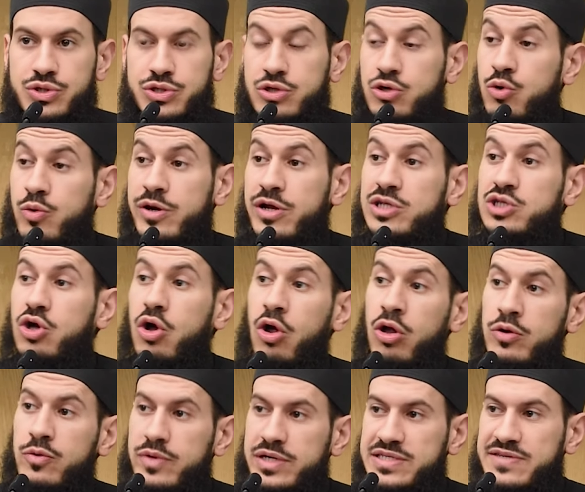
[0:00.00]
who were not
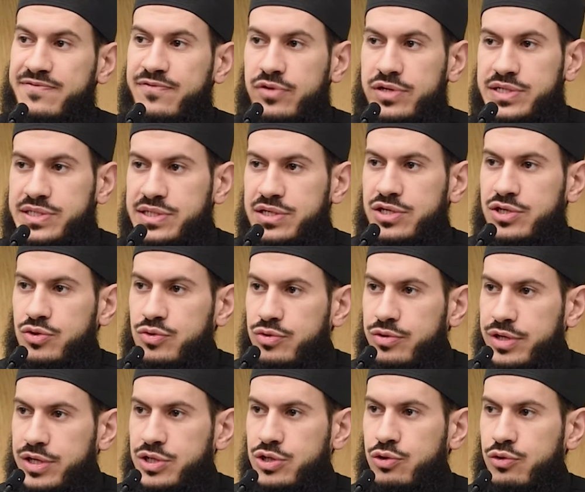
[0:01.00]
always fully secure in
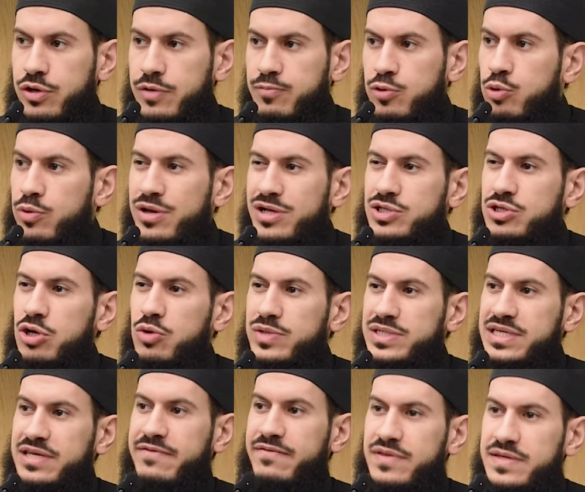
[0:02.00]
Europe, who were not always
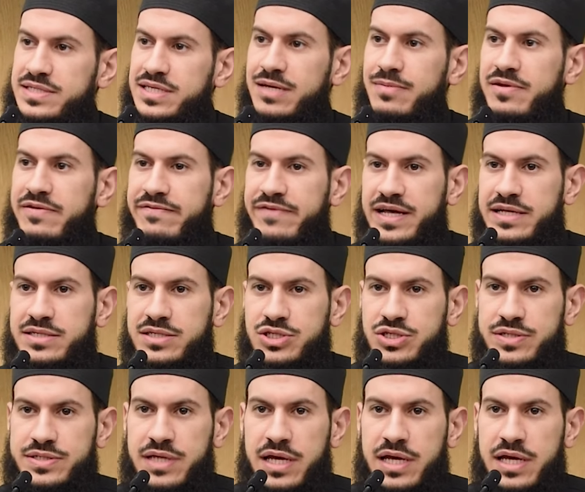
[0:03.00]
given the same advantages,